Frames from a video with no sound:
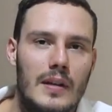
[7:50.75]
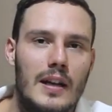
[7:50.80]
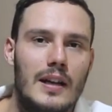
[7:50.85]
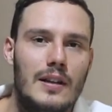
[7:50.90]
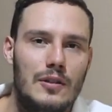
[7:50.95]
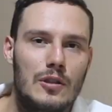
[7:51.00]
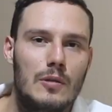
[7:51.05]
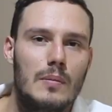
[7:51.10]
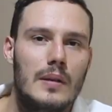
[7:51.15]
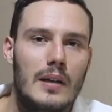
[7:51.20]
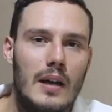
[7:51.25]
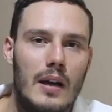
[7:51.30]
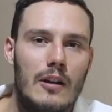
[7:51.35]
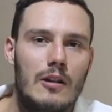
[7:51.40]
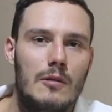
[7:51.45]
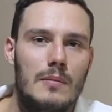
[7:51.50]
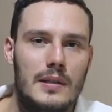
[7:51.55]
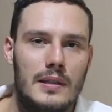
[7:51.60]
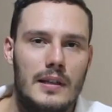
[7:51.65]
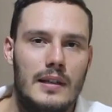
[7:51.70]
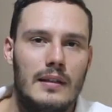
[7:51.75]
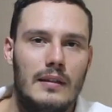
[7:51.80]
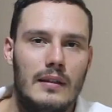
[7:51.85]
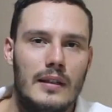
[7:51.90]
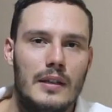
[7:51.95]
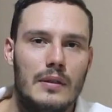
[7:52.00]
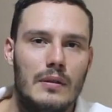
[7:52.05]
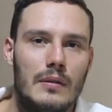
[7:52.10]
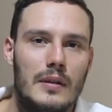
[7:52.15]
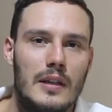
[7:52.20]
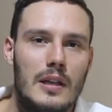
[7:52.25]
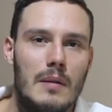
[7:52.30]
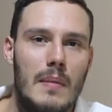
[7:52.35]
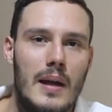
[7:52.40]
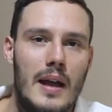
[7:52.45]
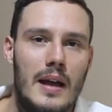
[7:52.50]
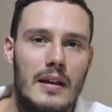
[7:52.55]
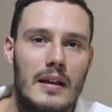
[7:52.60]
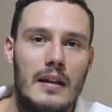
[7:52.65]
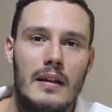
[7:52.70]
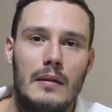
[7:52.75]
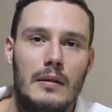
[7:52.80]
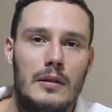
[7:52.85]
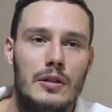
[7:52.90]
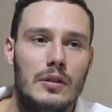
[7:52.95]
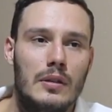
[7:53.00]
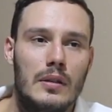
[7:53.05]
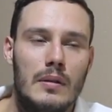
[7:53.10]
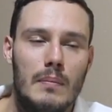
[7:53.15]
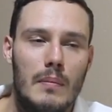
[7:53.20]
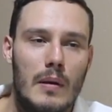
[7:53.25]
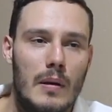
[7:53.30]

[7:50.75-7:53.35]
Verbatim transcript: It should be 100% illegal. The amount, it, you,